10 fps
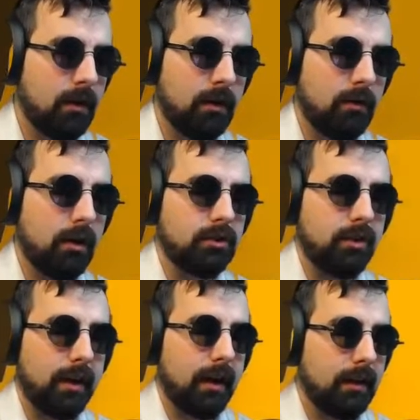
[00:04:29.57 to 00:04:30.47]
We're gonna
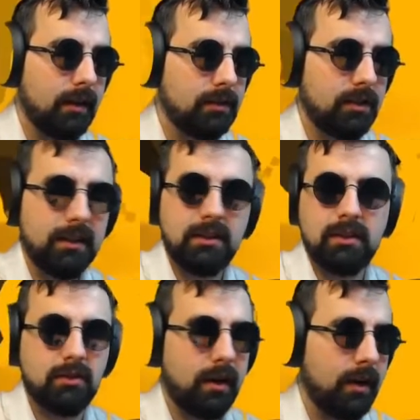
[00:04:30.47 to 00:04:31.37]
try again. Let's let's
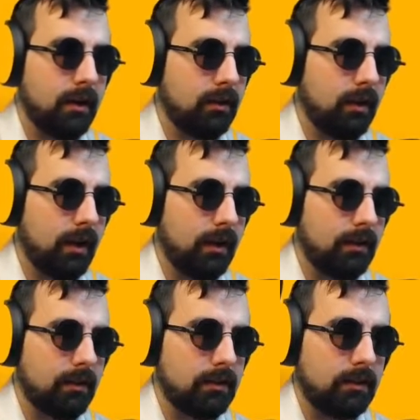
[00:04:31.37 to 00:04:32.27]
try not to get hit
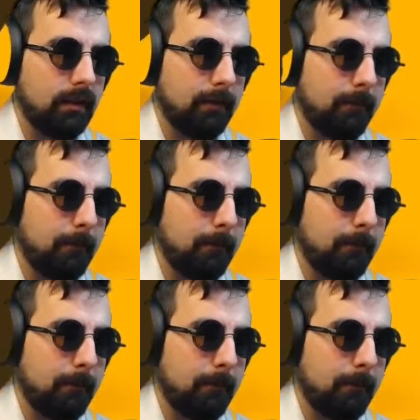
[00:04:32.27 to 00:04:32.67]
this time.